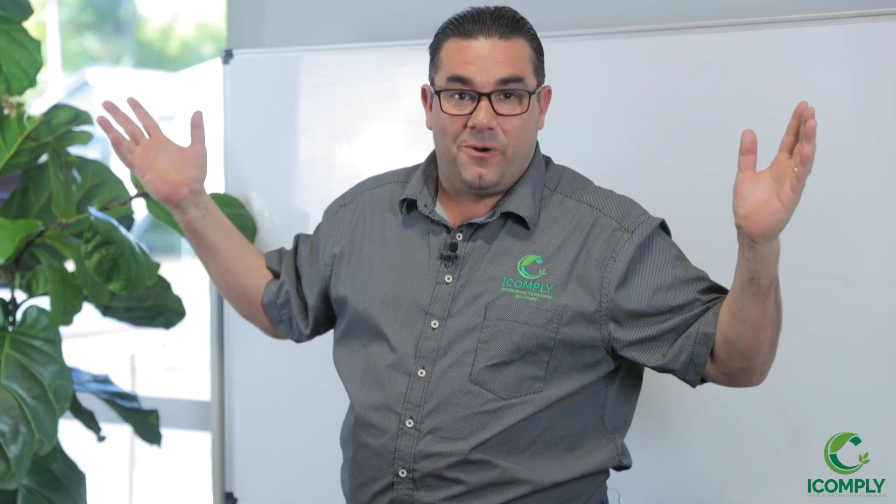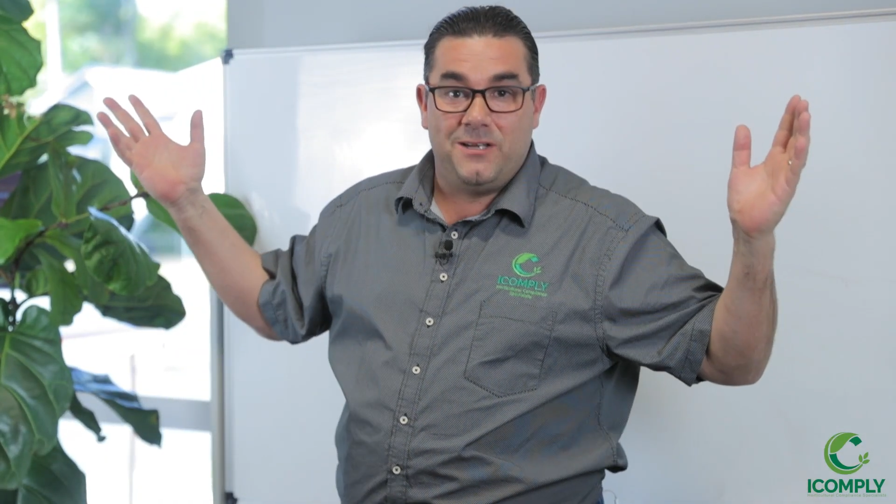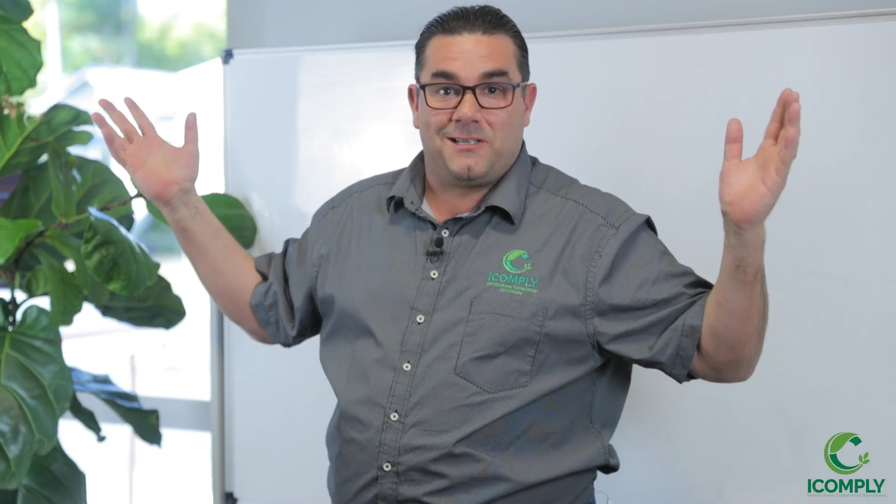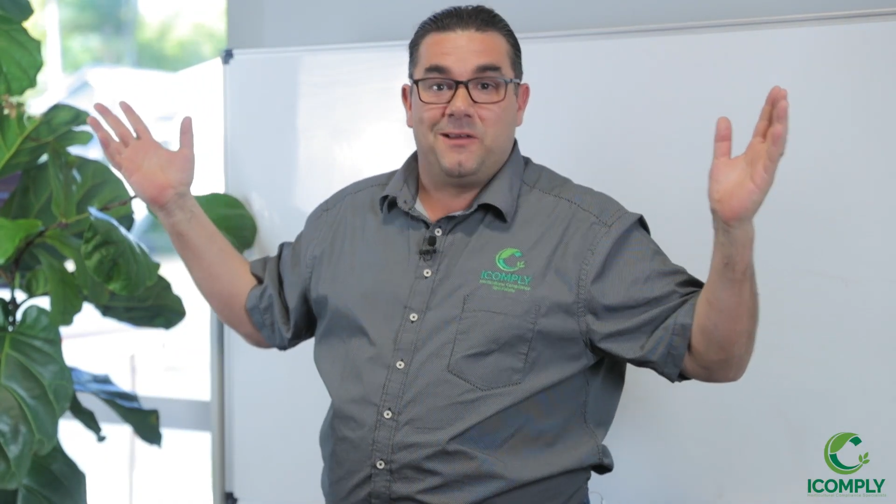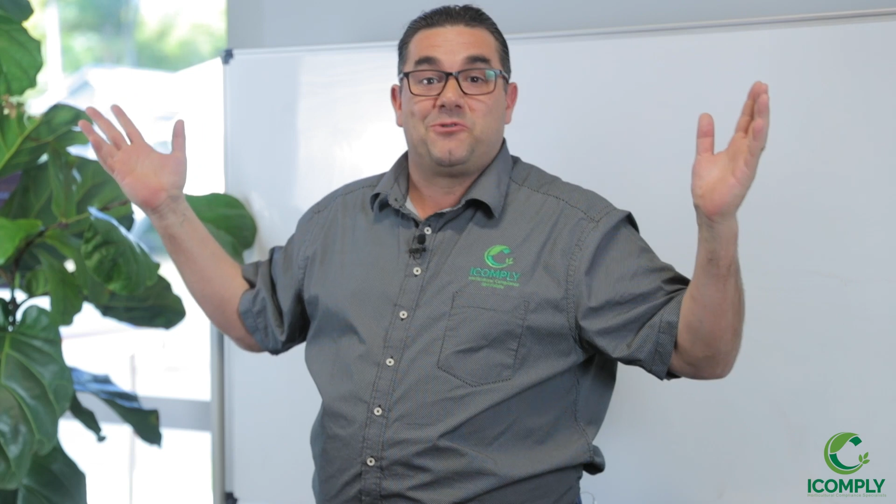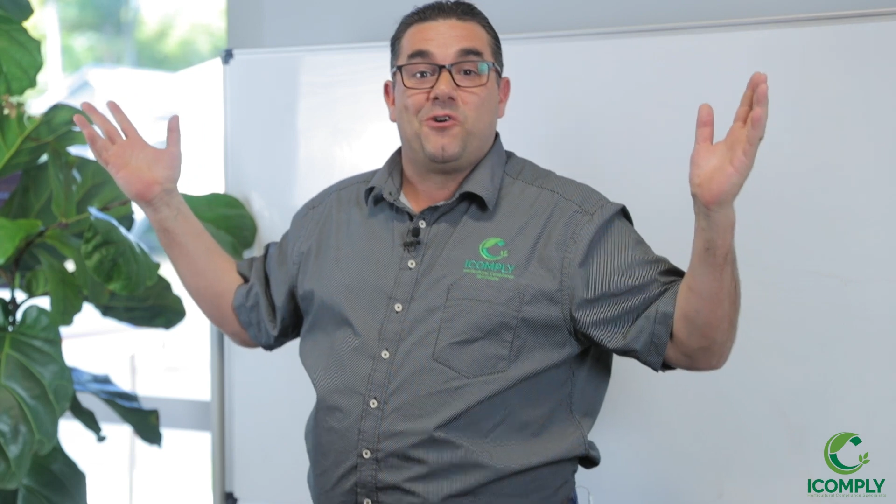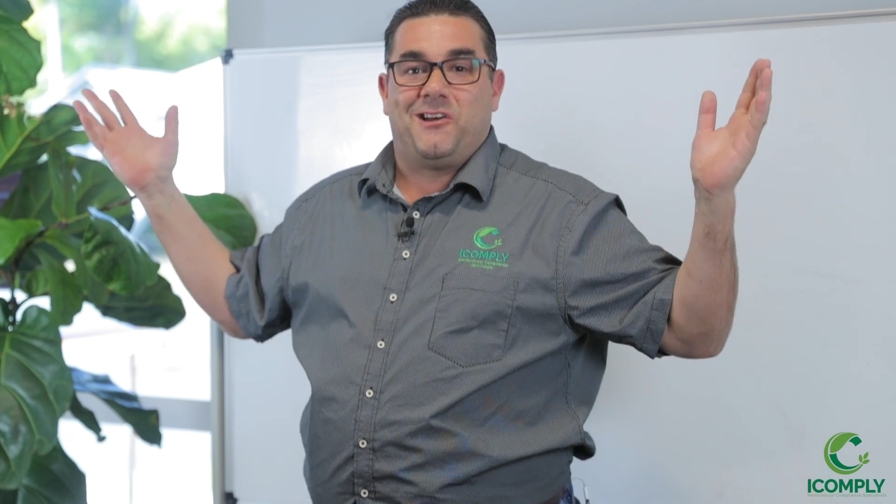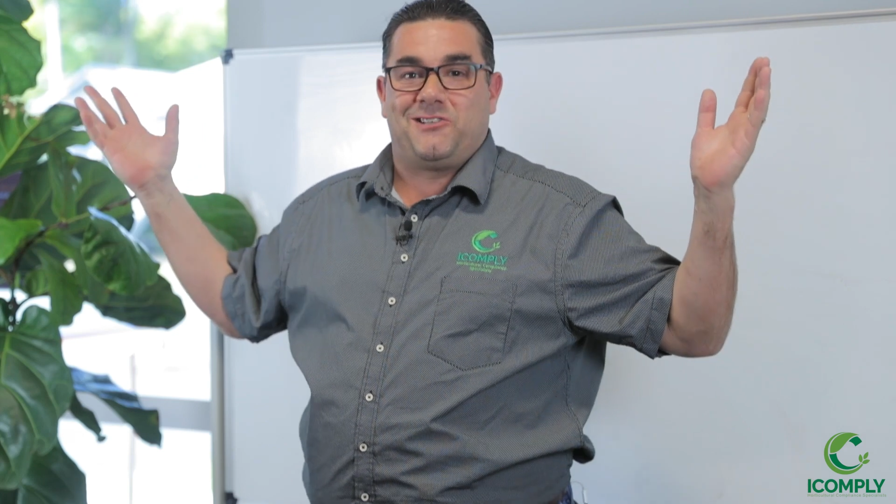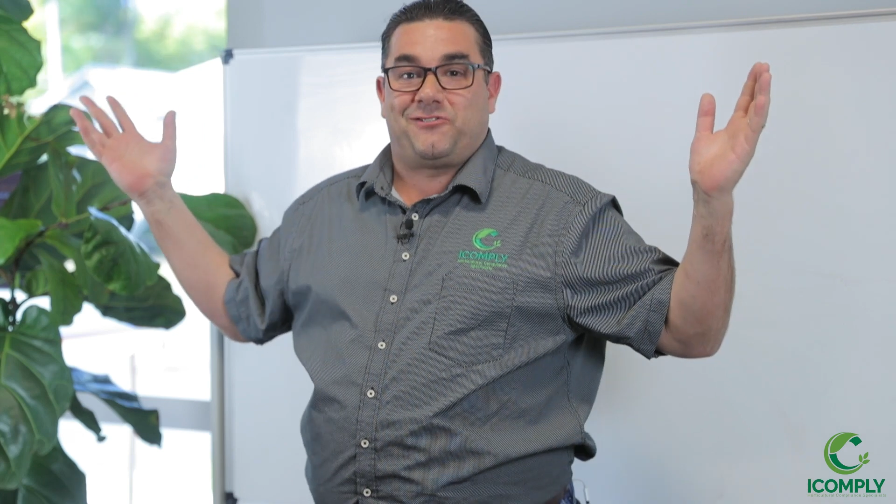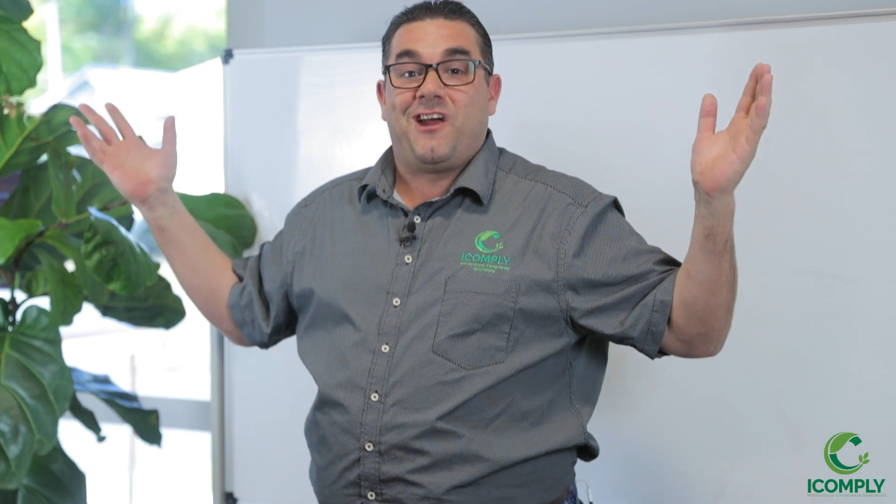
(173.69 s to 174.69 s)
Queensland, I'm
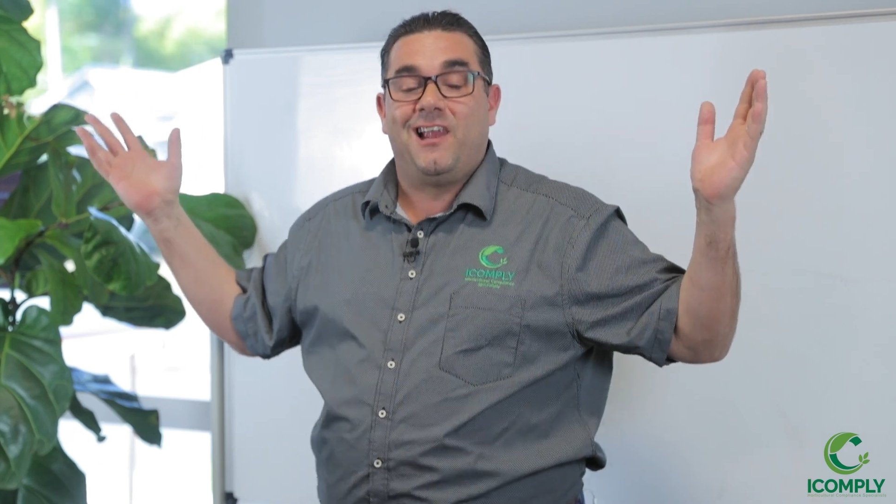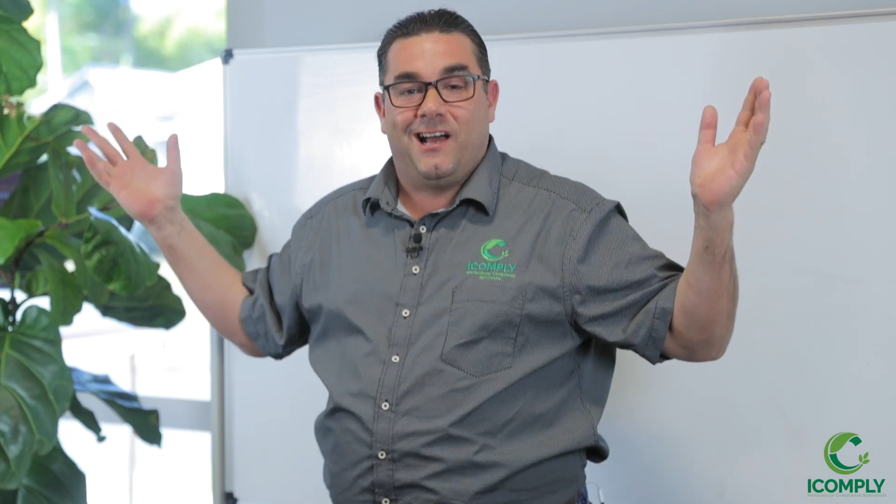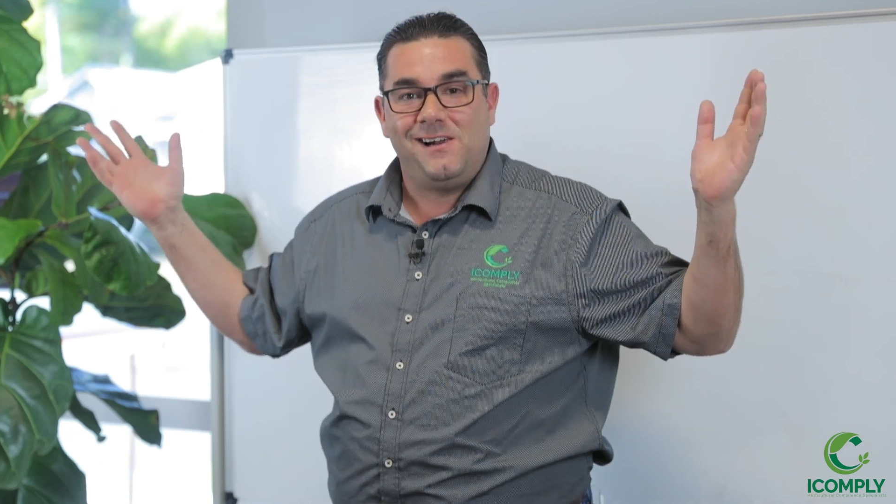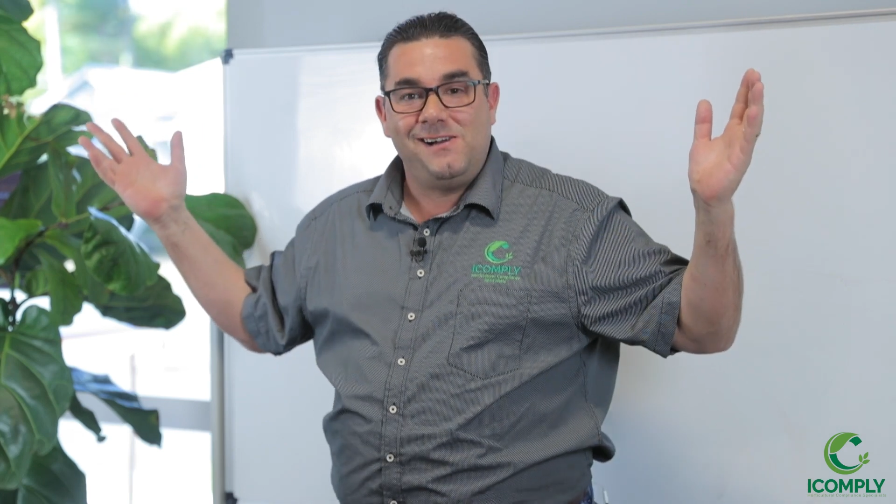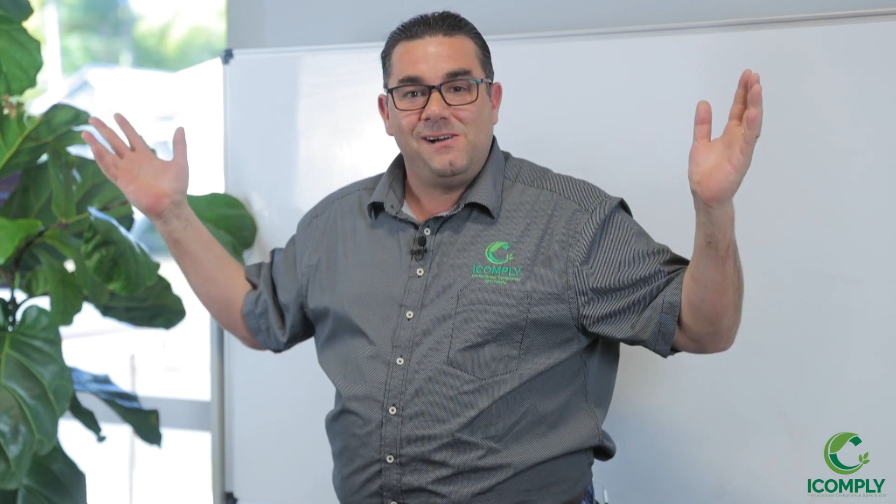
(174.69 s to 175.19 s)
talking Australia.